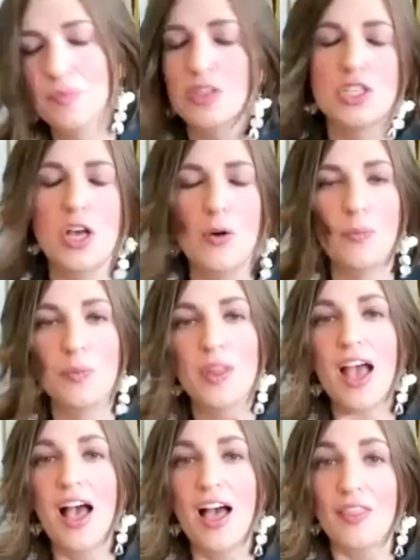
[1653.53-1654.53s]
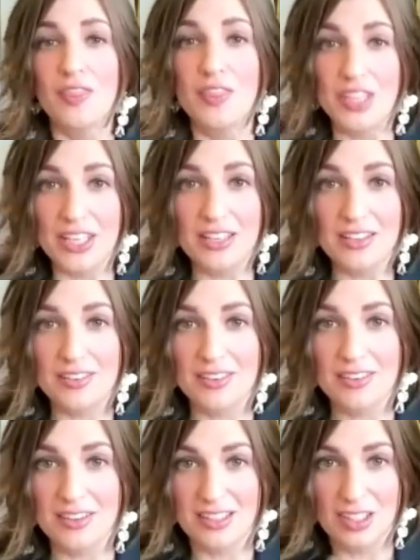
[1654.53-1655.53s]
So
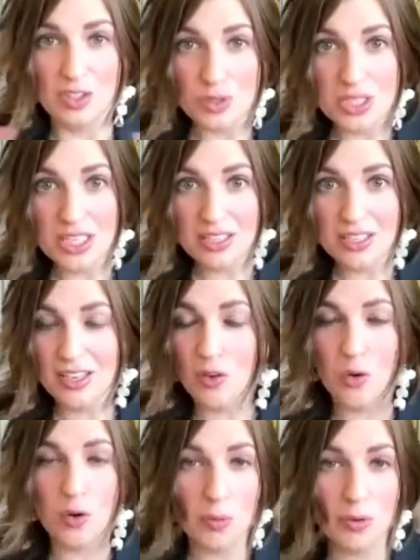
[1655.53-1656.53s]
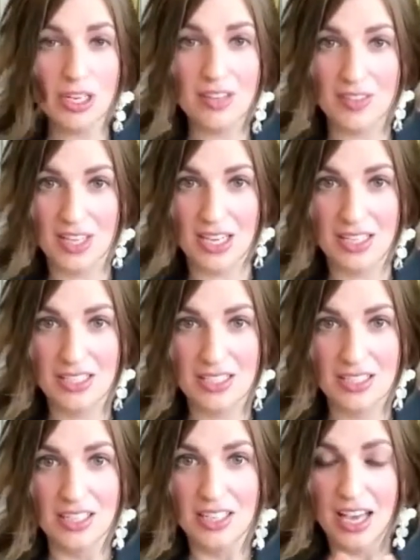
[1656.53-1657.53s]
incorporating
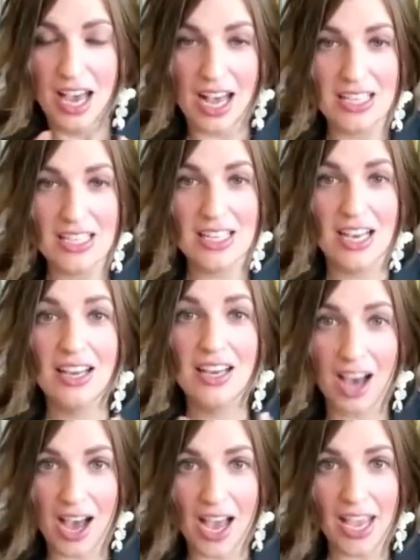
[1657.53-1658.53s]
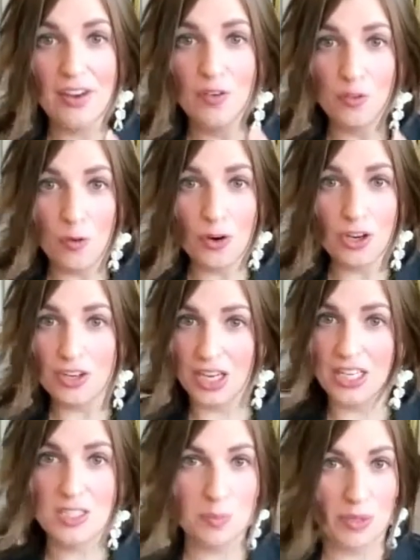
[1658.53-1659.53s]
this as a guide for your
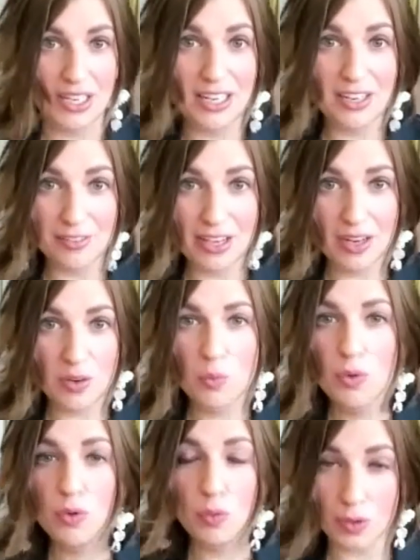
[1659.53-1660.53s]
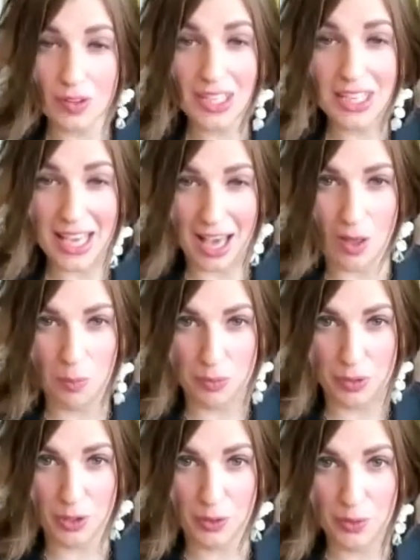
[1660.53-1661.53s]
next speaking event will really
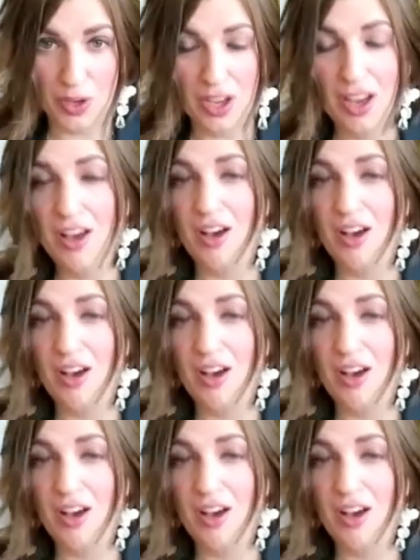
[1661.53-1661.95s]
help you